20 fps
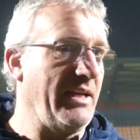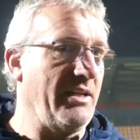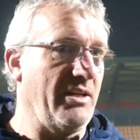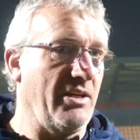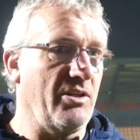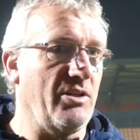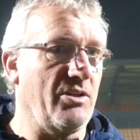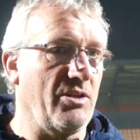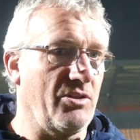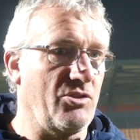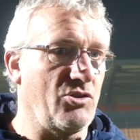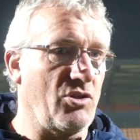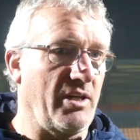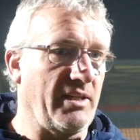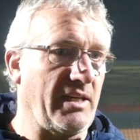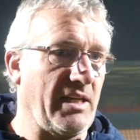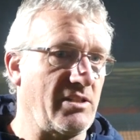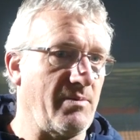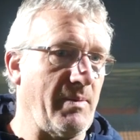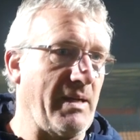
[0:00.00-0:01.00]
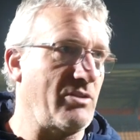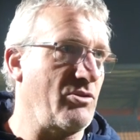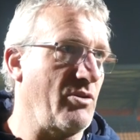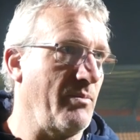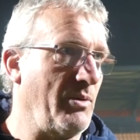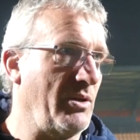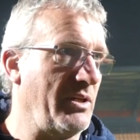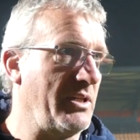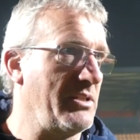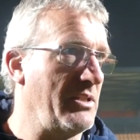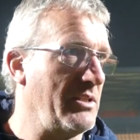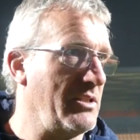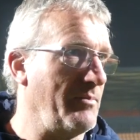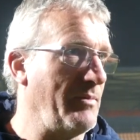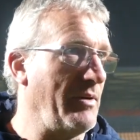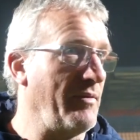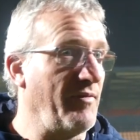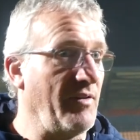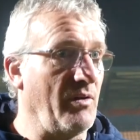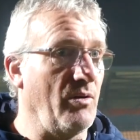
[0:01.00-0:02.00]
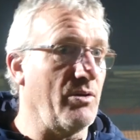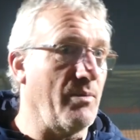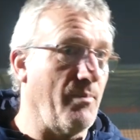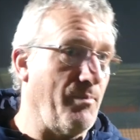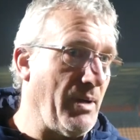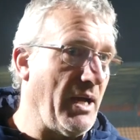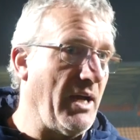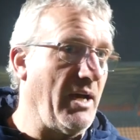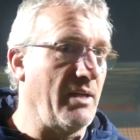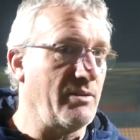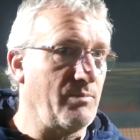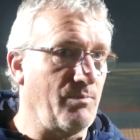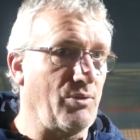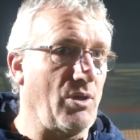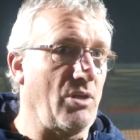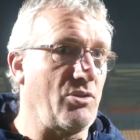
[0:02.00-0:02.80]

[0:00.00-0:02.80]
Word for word: and try and get some extra bodies into midfield and pass.